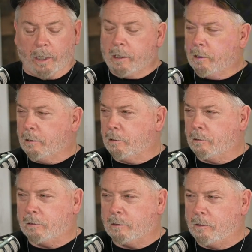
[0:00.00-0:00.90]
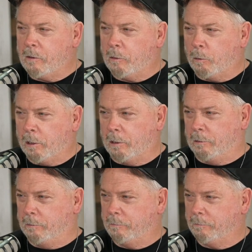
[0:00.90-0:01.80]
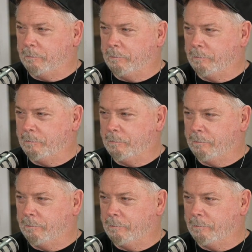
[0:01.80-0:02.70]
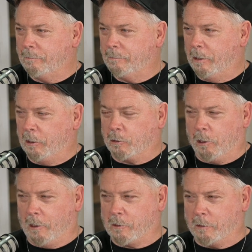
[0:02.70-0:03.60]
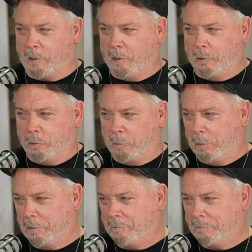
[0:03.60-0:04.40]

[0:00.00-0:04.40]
around the world and across the globe.